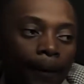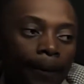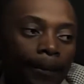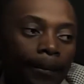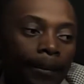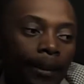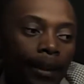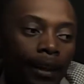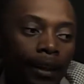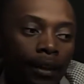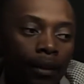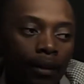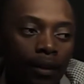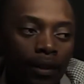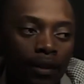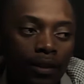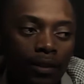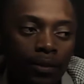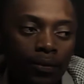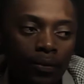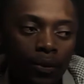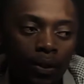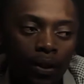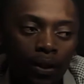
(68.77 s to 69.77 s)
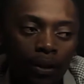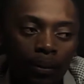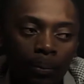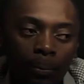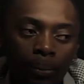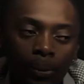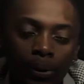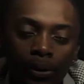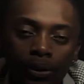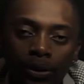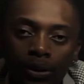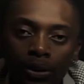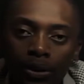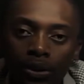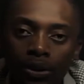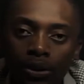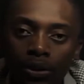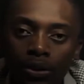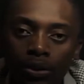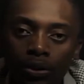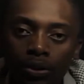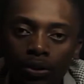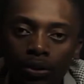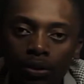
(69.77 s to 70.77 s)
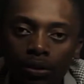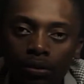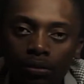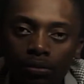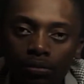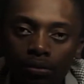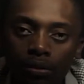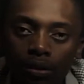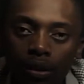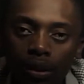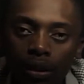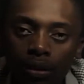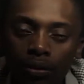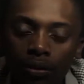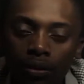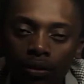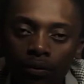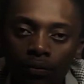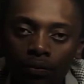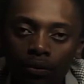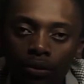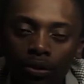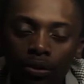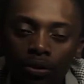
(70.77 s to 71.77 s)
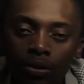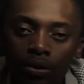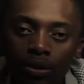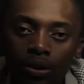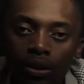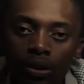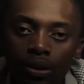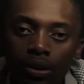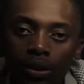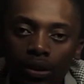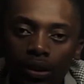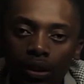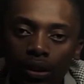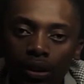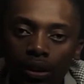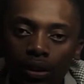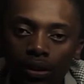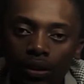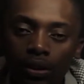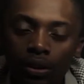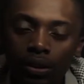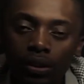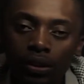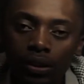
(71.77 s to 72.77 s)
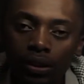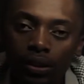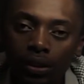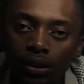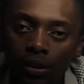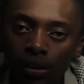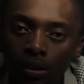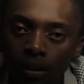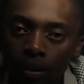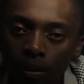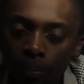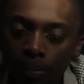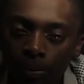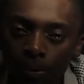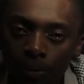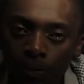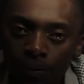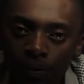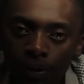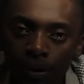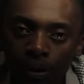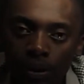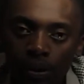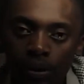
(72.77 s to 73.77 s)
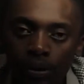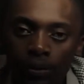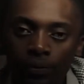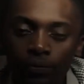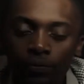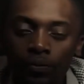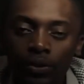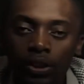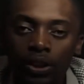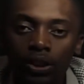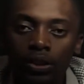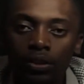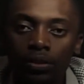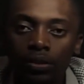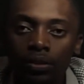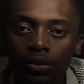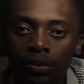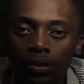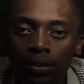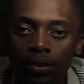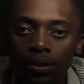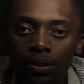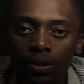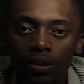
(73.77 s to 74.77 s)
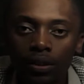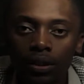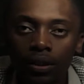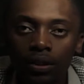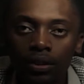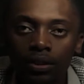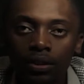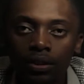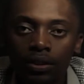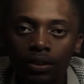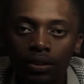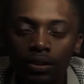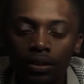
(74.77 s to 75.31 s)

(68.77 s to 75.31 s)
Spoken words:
Now, it's very important to know, like we've looked at in our previous videos, that